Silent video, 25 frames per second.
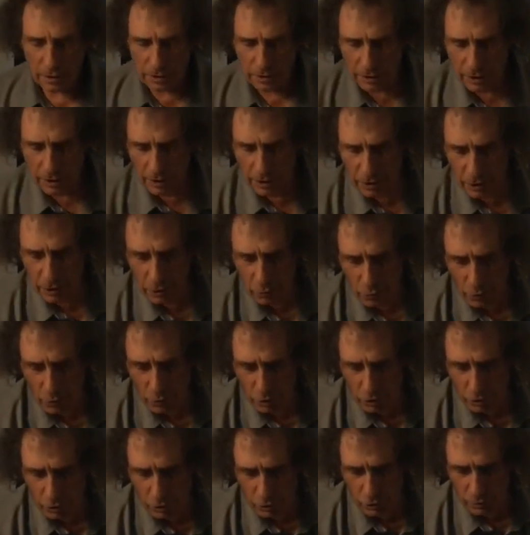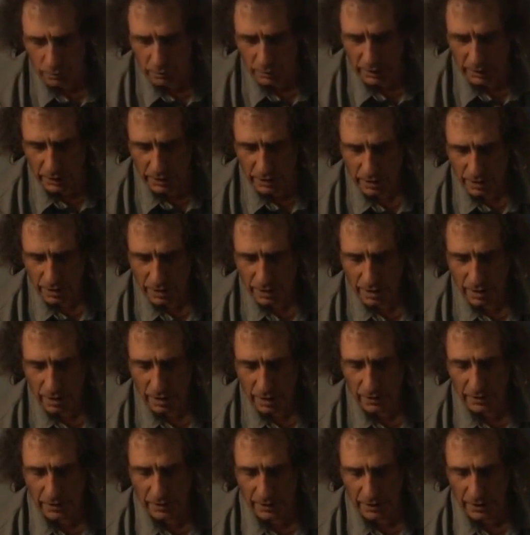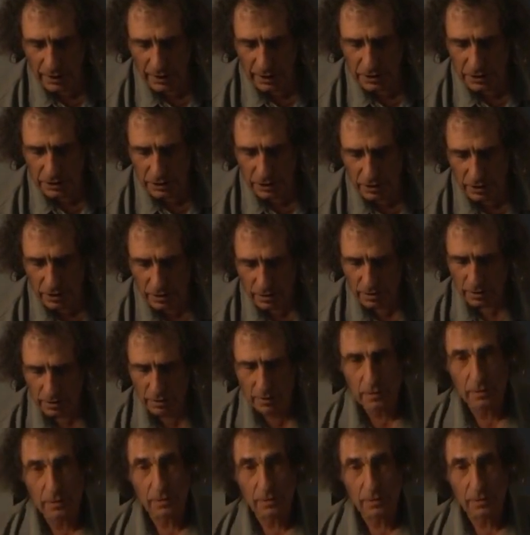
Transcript: in this case, what should be the next